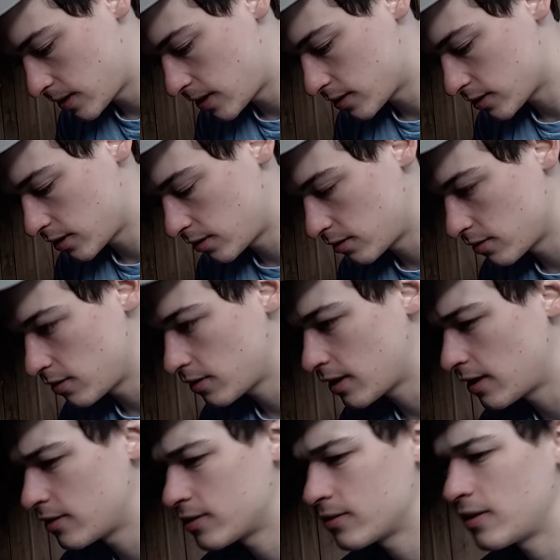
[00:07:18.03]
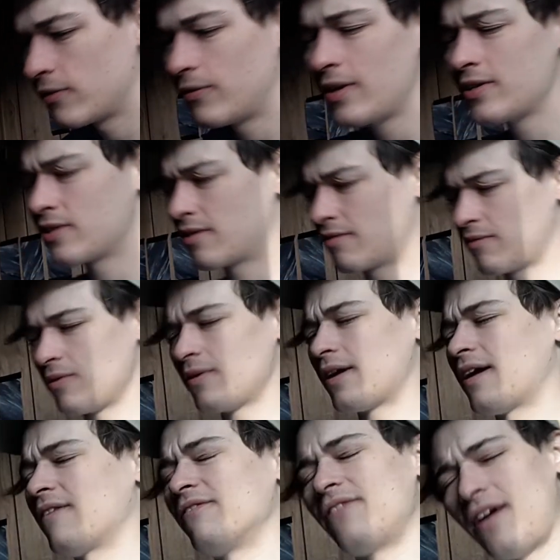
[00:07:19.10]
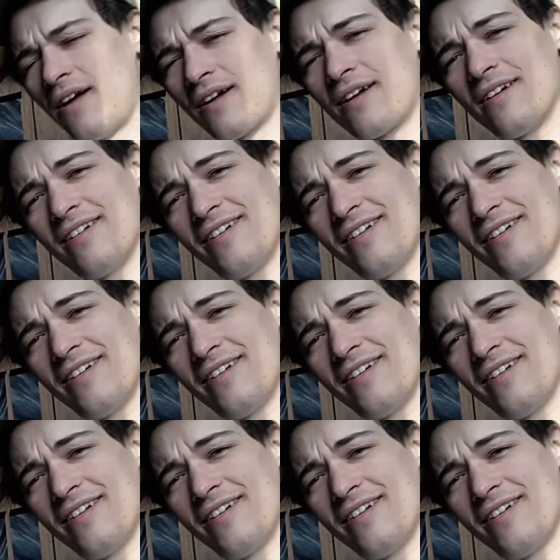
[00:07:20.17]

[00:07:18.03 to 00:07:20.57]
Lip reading: asking, okay, so I rushed through that. Fuck.